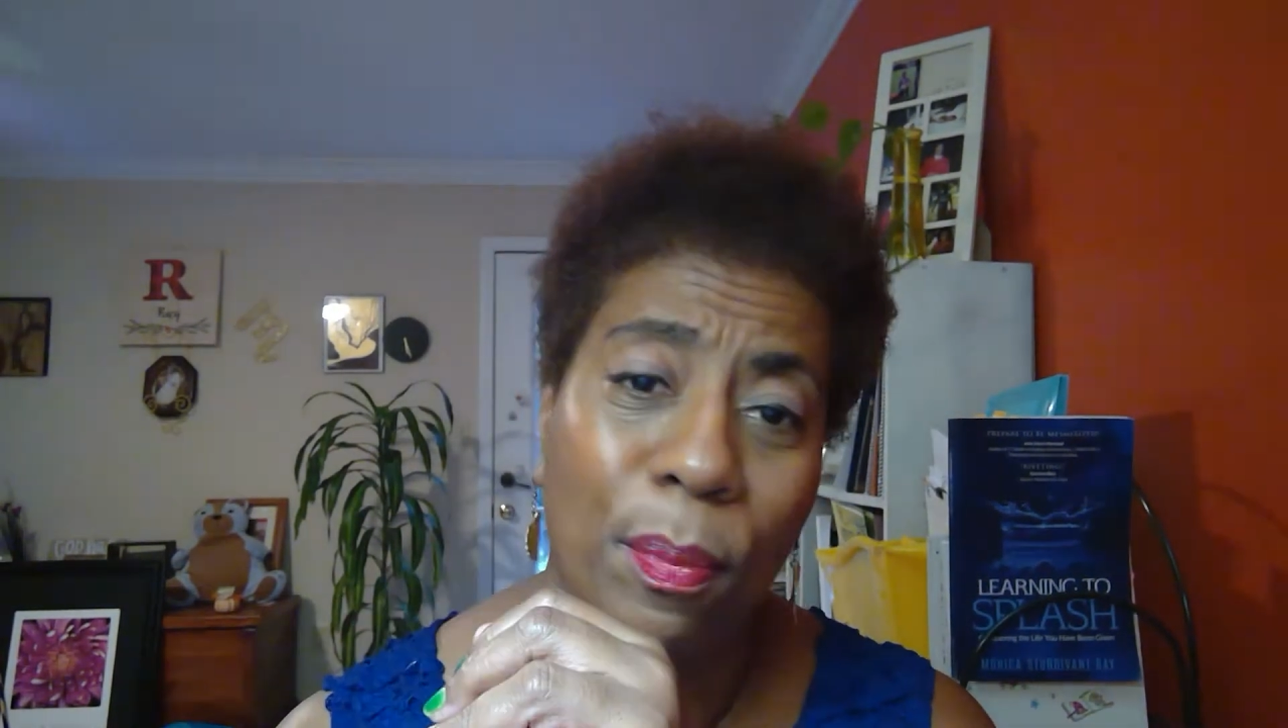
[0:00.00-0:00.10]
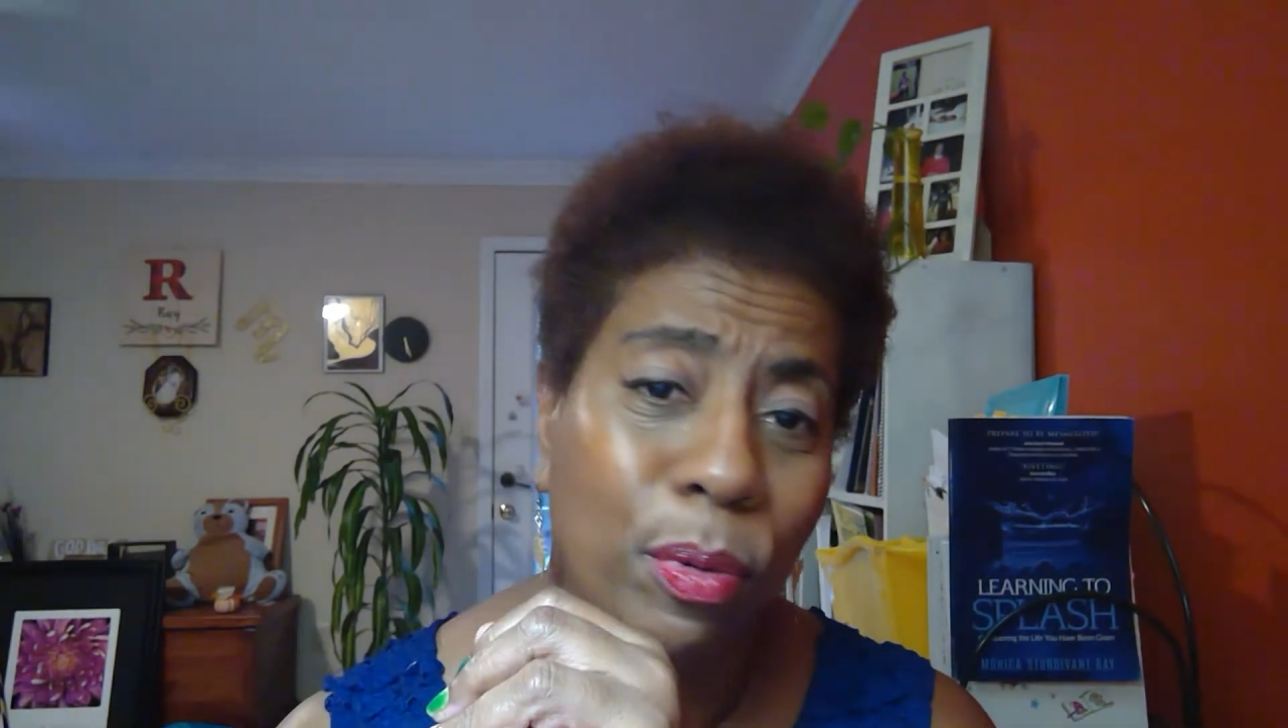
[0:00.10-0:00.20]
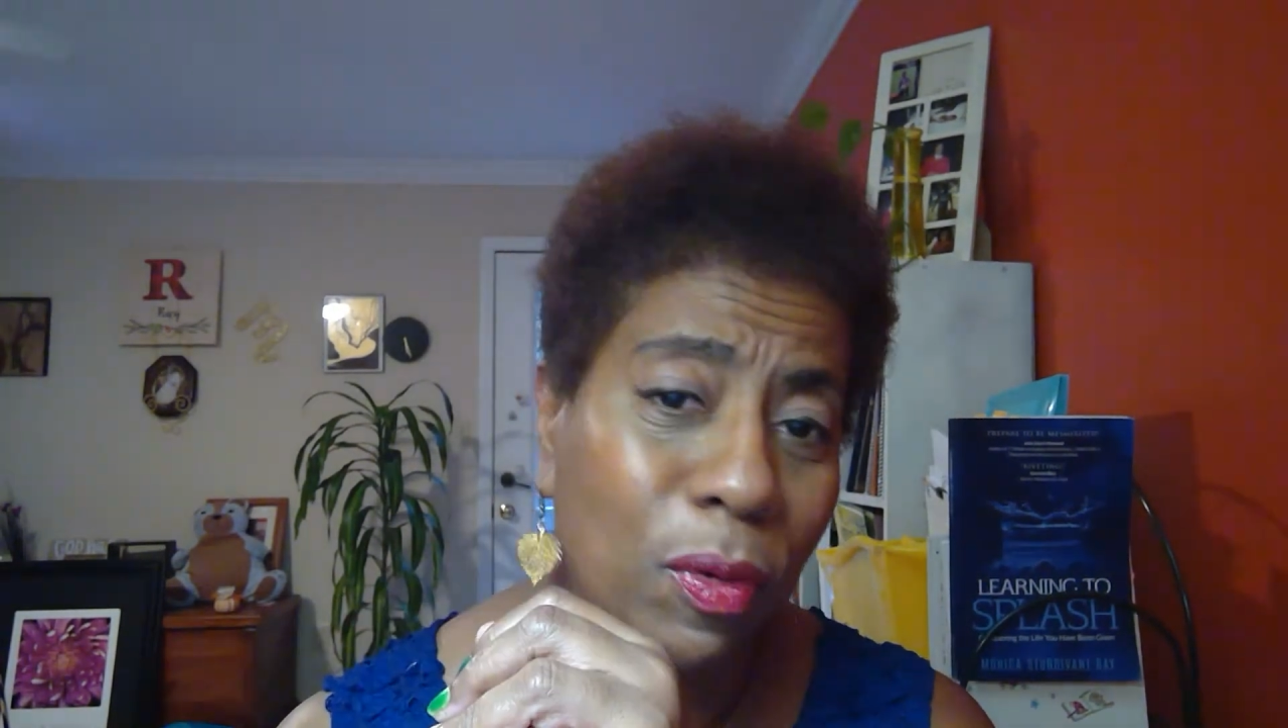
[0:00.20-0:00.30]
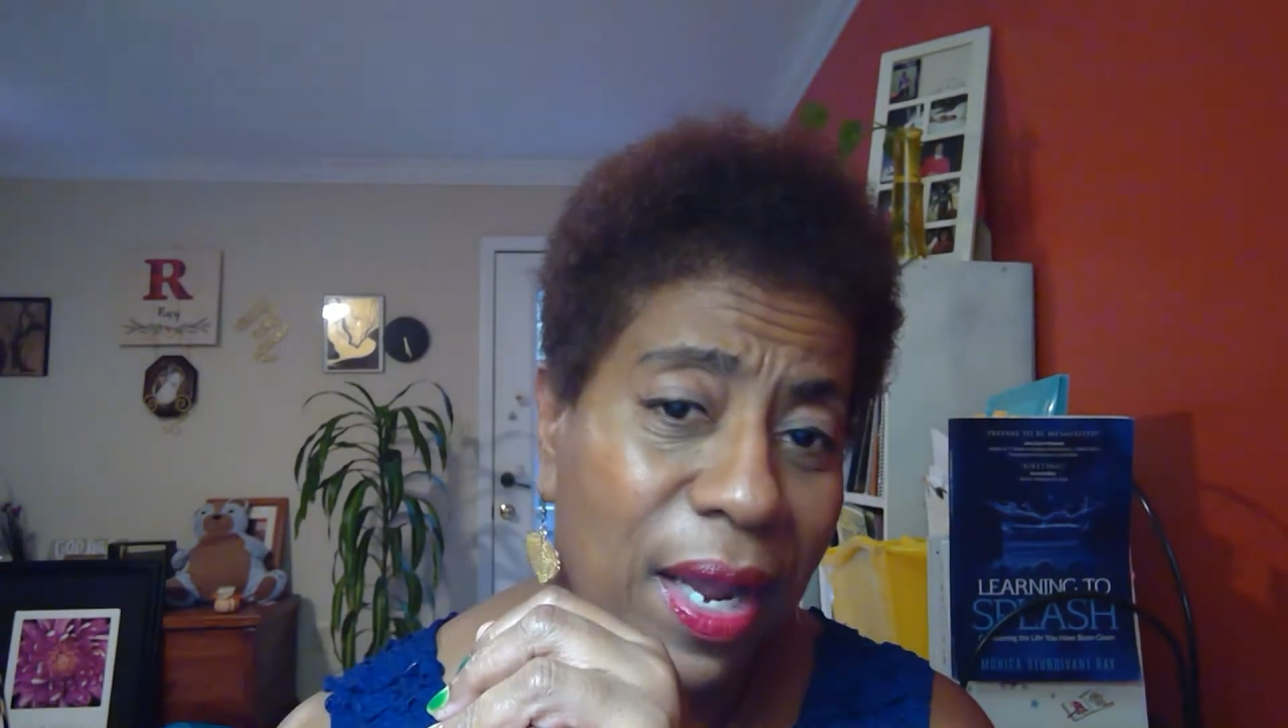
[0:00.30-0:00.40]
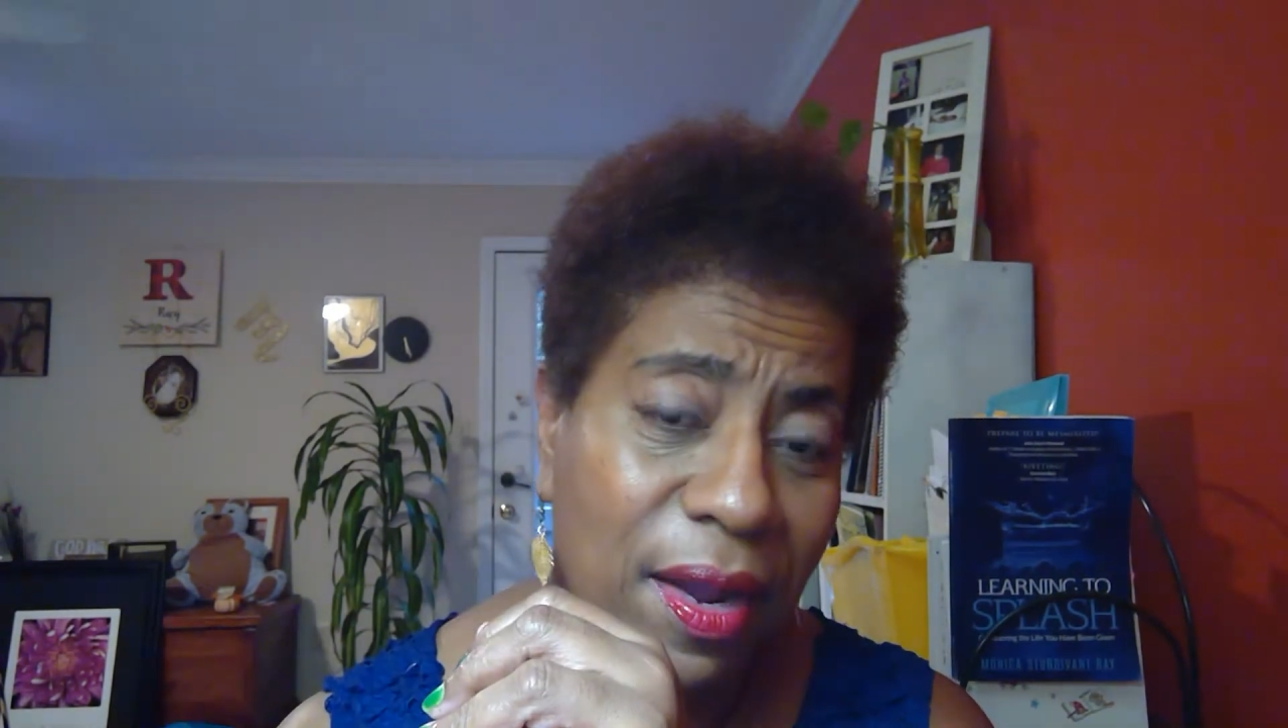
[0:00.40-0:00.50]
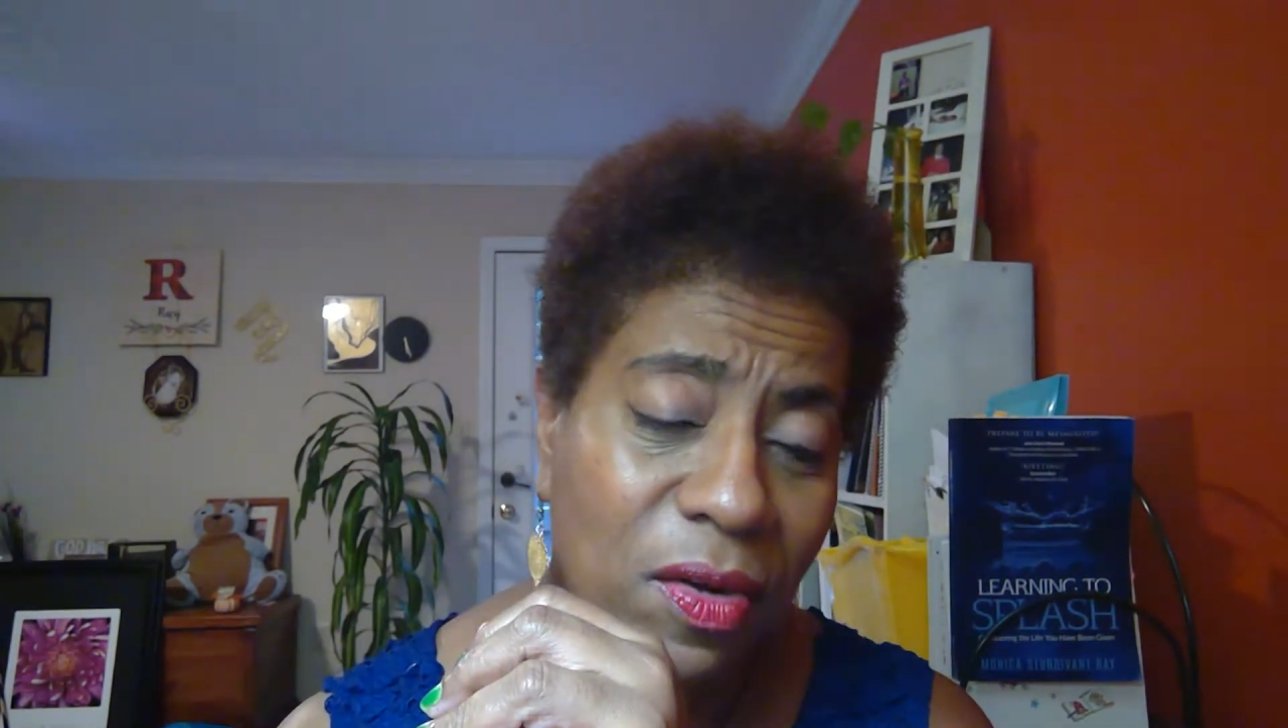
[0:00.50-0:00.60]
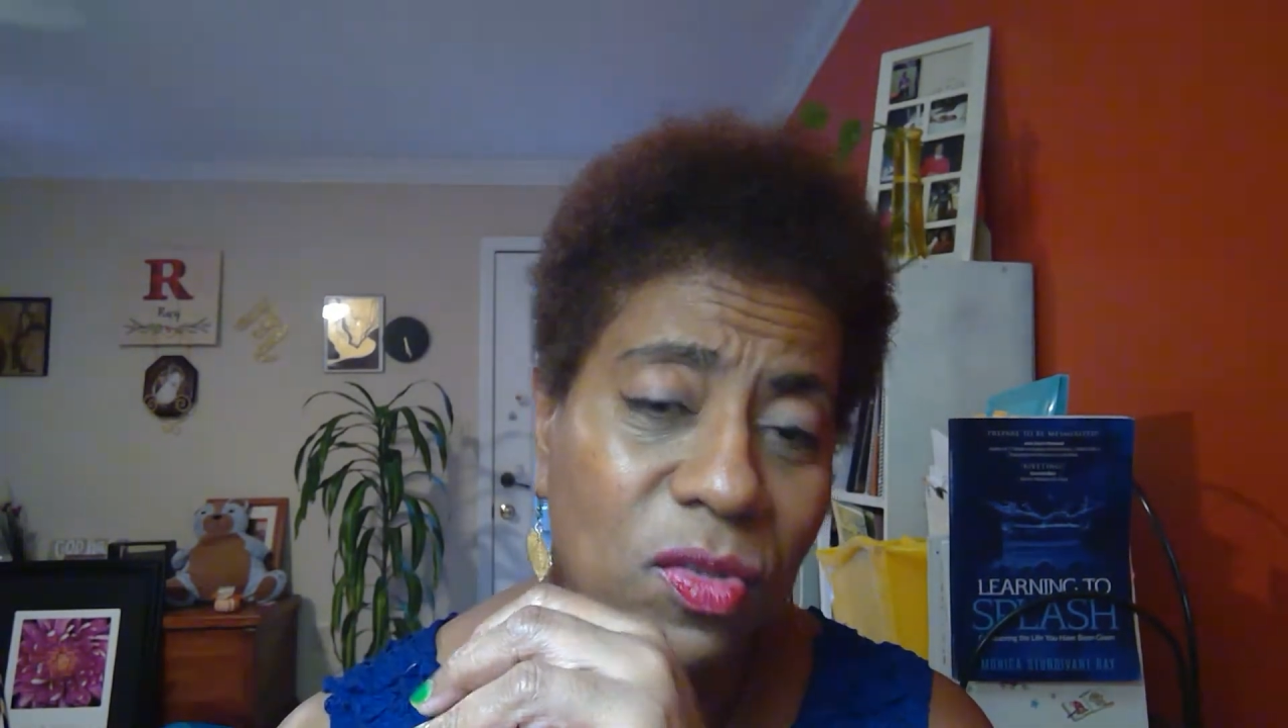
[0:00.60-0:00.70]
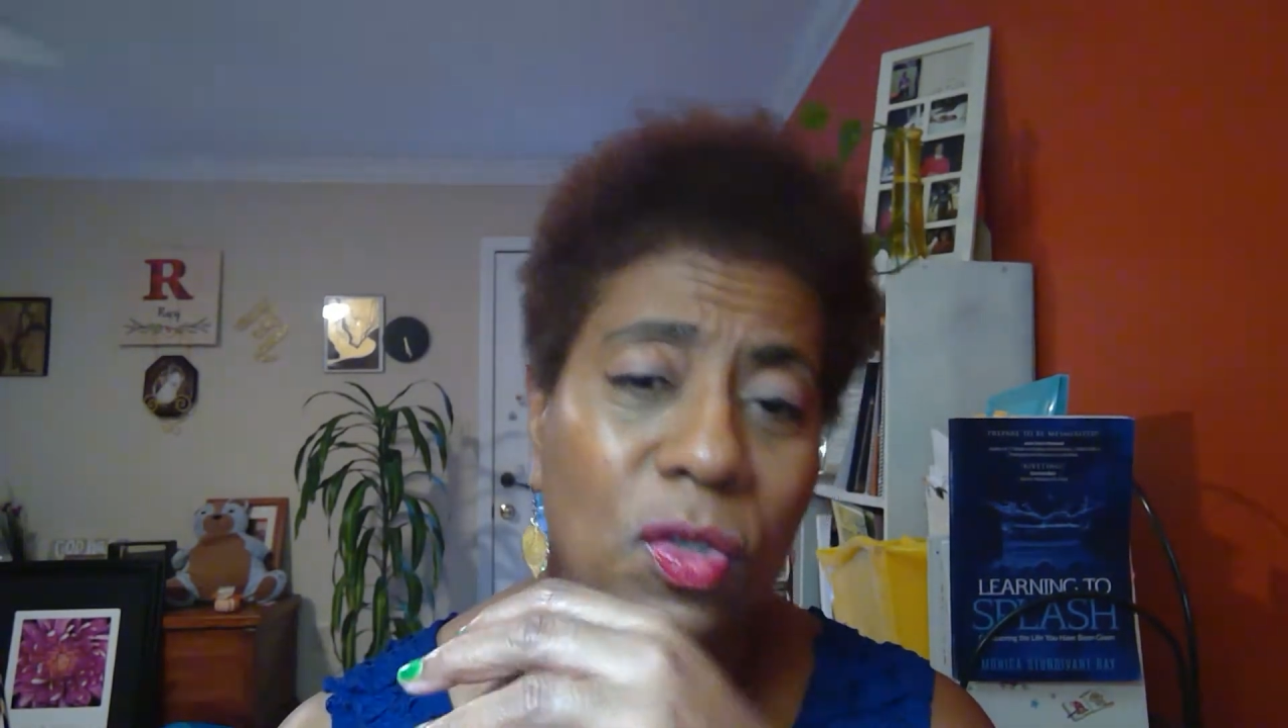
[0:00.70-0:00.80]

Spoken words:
prayers,